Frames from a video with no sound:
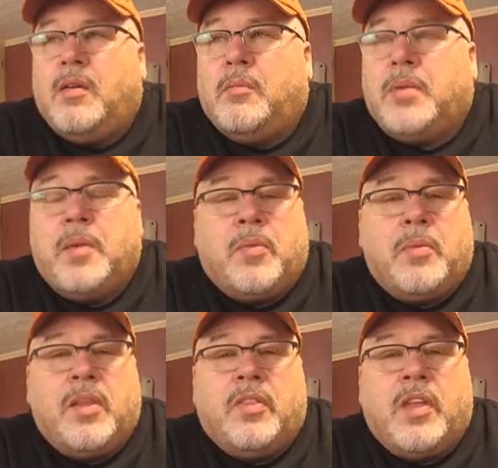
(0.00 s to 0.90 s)

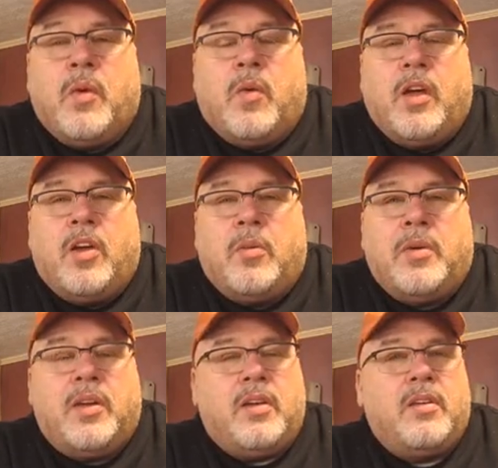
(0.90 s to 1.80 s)
it'll
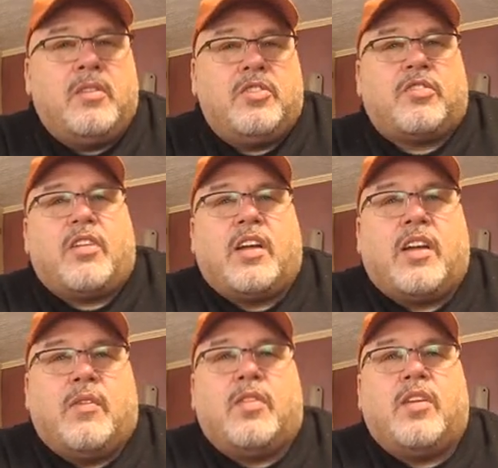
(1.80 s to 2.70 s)
be just like
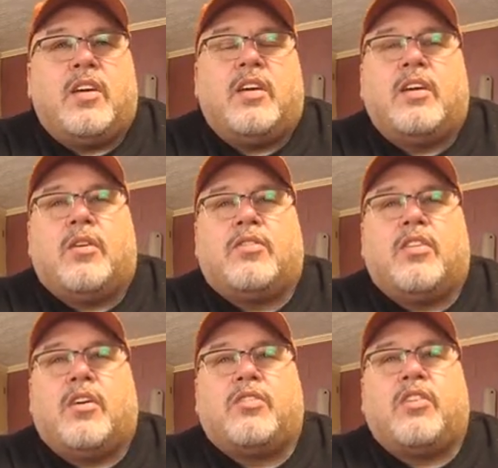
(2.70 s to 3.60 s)
everything else.
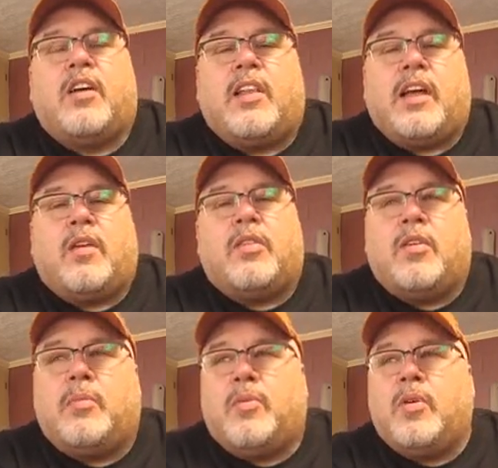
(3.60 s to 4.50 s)
They'll sell out
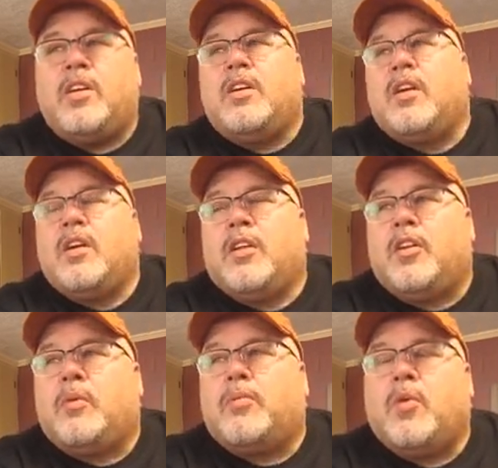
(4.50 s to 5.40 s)
their
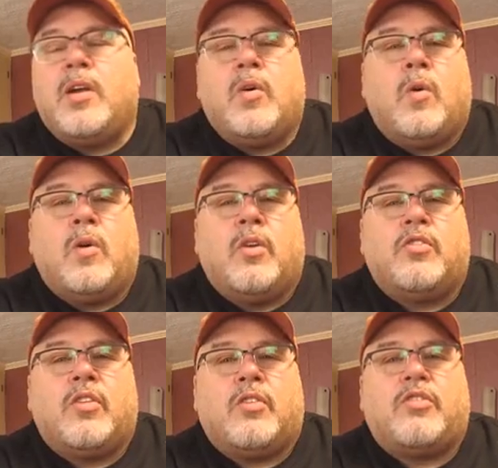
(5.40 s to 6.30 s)

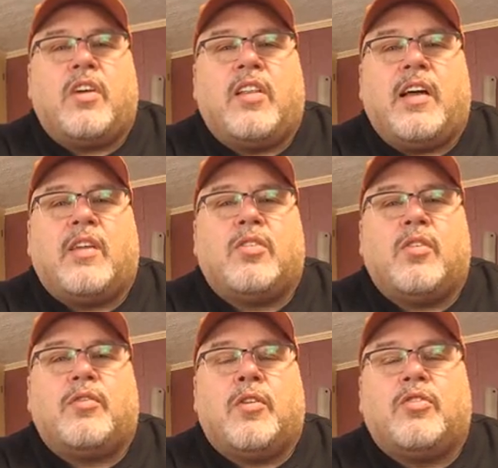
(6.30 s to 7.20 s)
pre-orders. They'll sell out
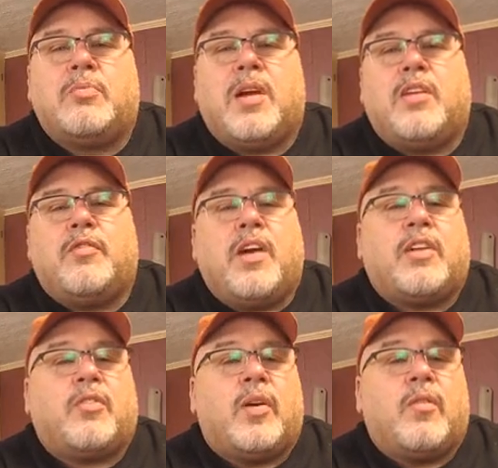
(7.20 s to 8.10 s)
their first
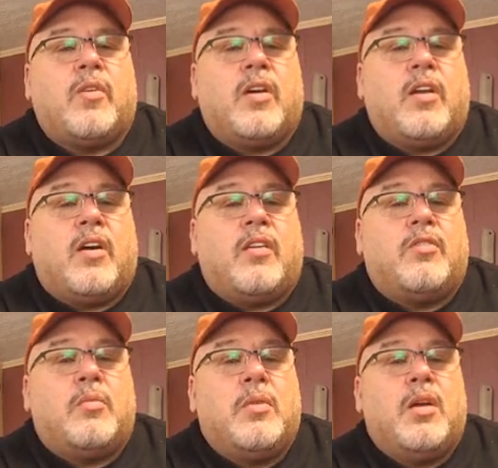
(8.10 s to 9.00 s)
manufacturing run of
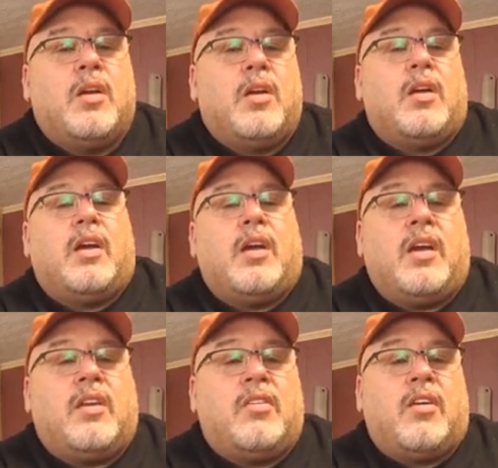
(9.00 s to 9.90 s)
them,
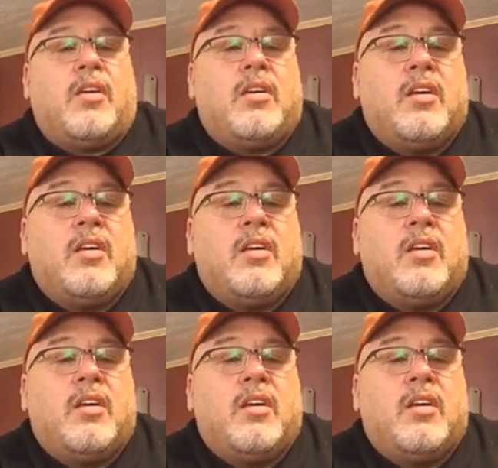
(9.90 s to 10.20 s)
and I